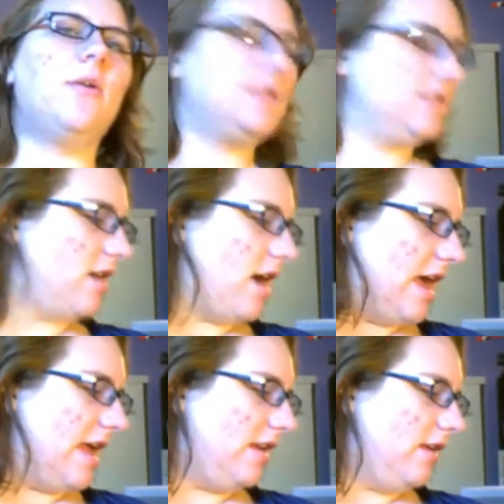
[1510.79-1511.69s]
I know
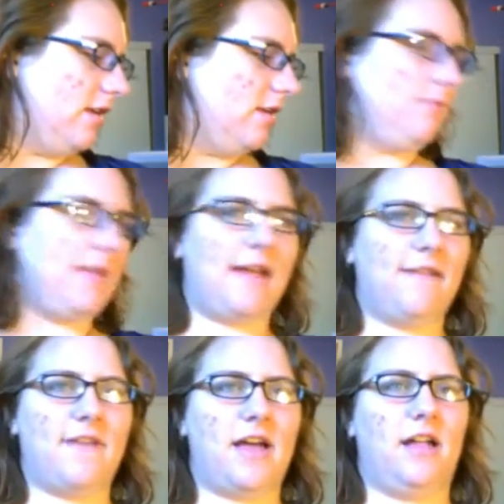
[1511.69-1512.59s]
it's not
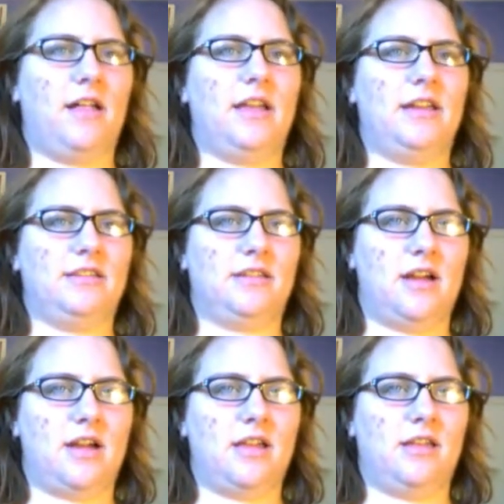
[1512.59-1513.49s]
BFL
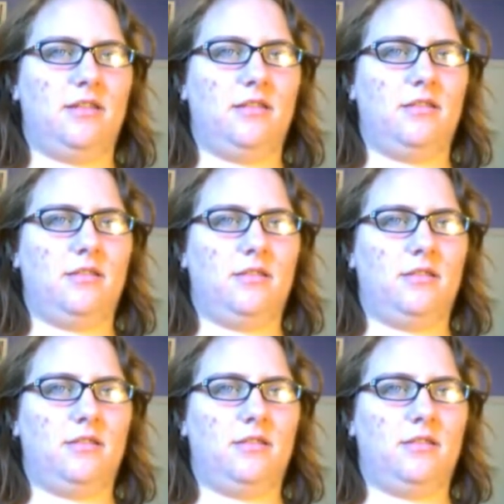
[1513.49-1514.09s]
and it's not